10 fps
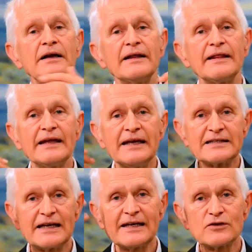the
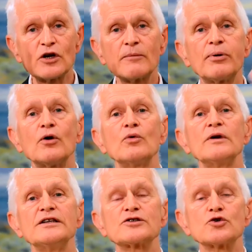intellectual pole
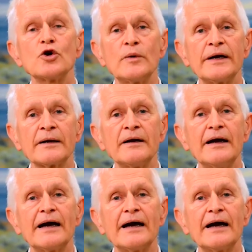is growing,